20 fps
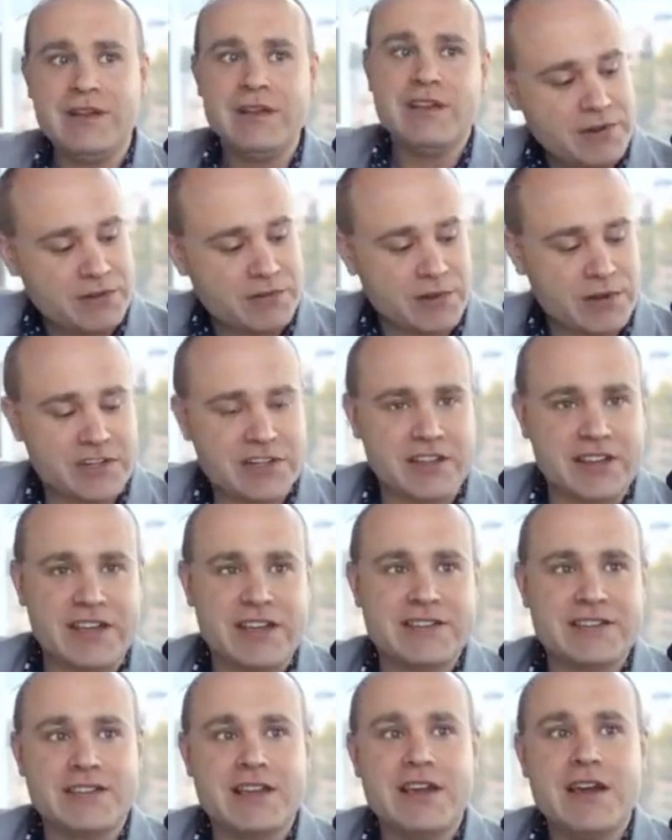Who's watching
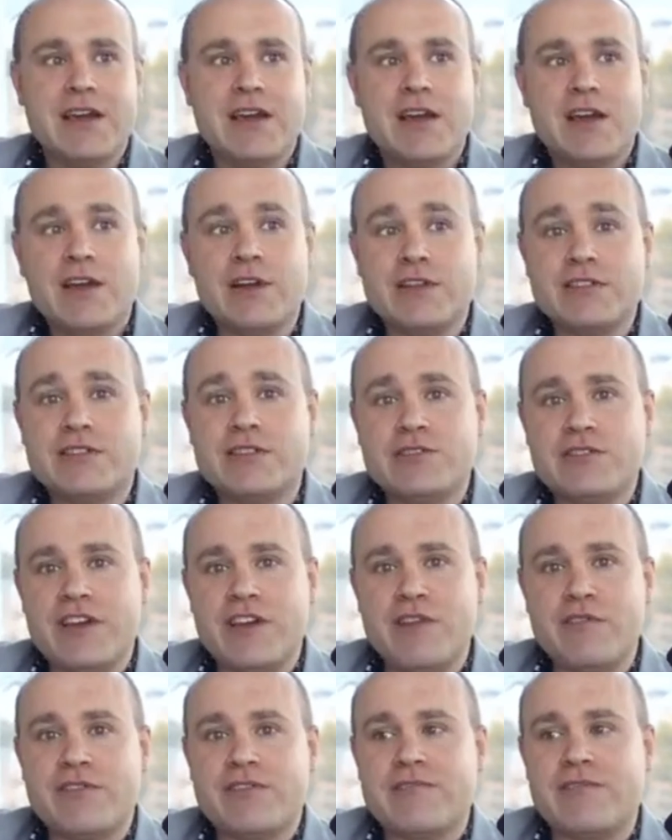this? Concentrate
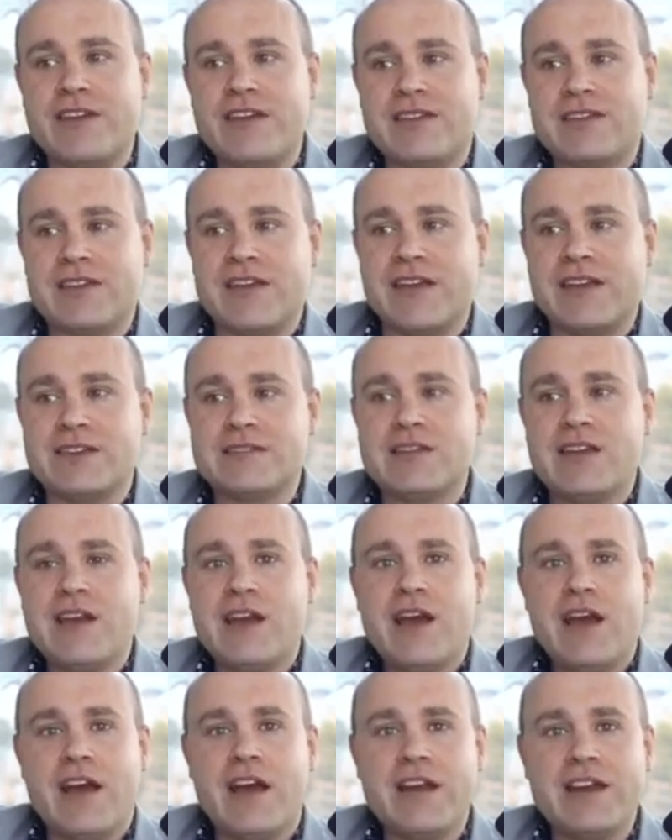on three things,
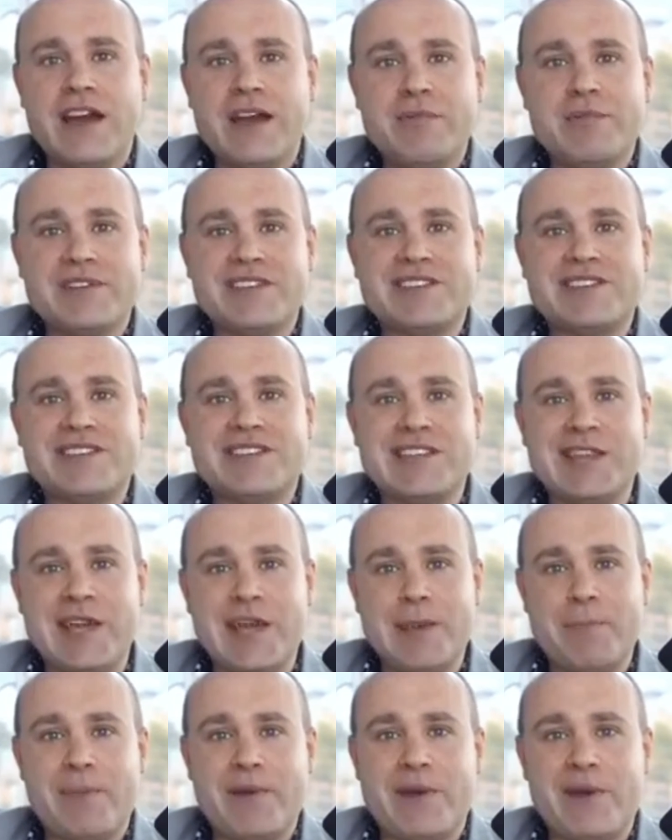and I would
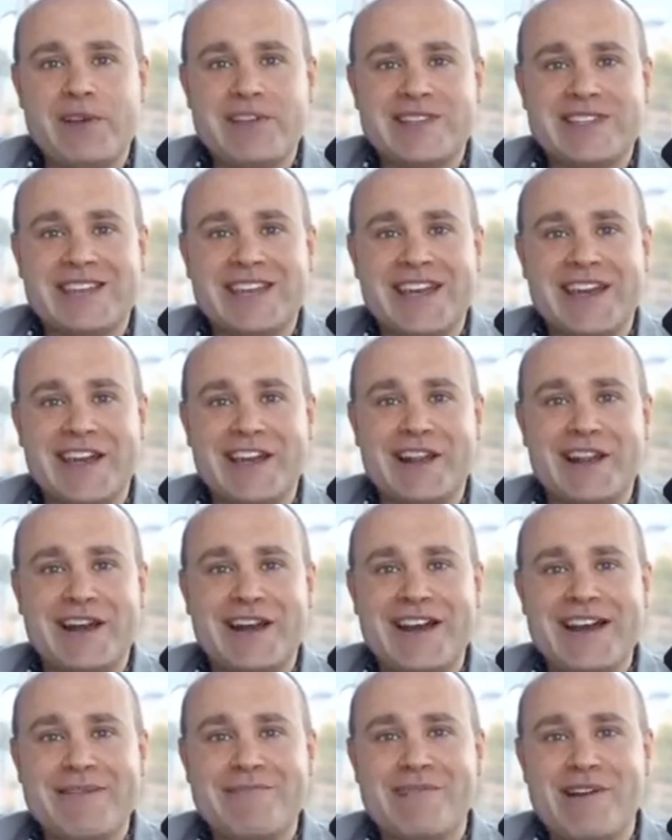sleep until
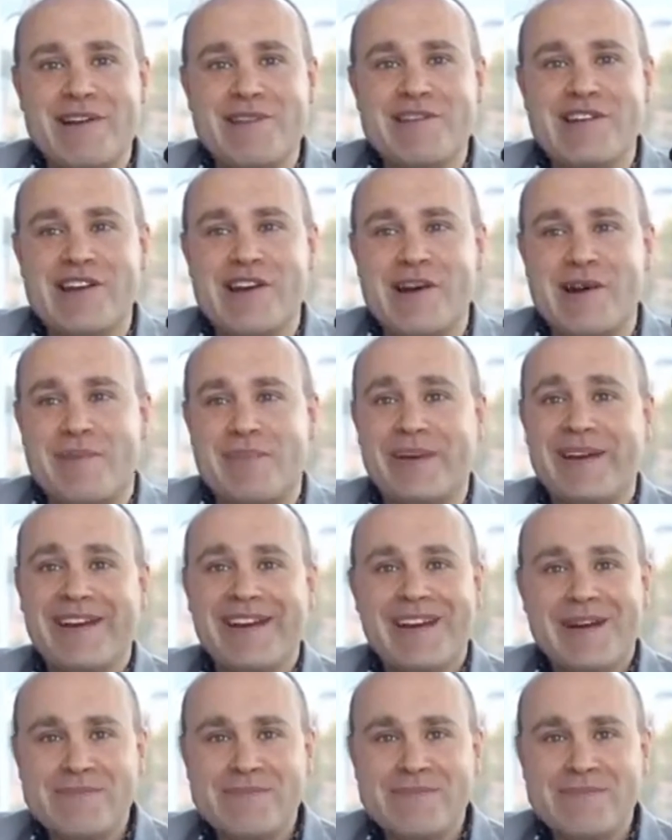I woke up.